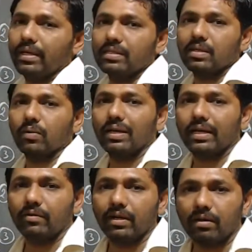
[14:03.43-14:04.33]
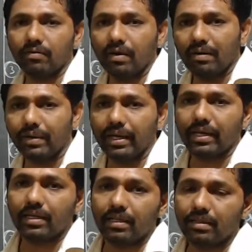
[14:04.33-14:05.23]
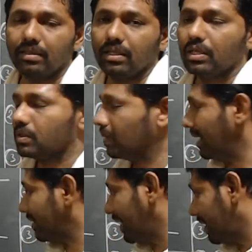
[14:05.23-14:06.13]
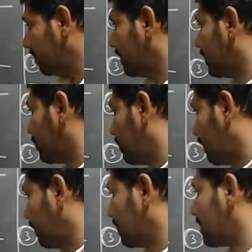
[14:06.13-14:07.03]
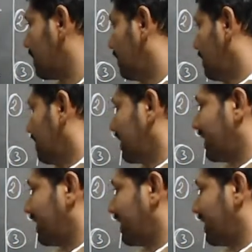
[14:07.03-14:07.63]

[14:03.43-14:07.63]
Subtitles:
is the holy river of America. So like that, we should use the